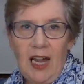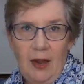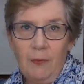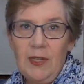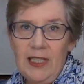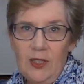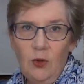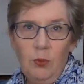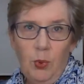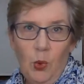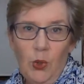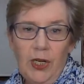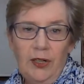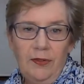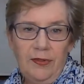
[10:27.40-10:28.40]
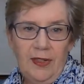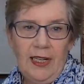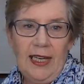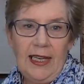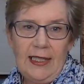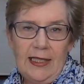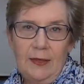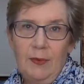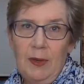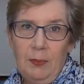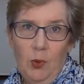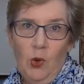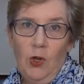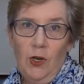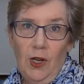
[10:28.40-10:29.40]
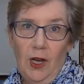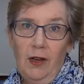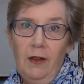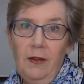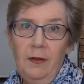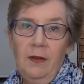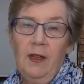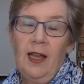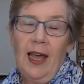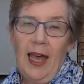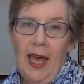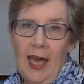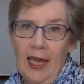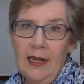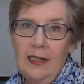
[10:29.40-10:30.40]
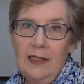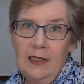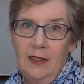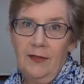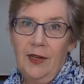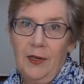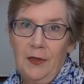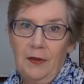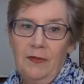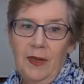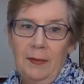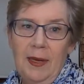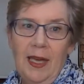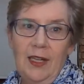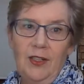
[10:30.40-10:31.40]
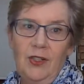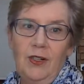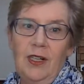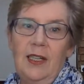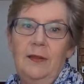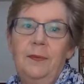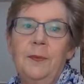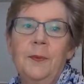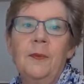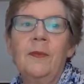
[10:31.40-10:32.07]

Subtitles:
and we still bought it for less. We bought low, added to the value of our pantry.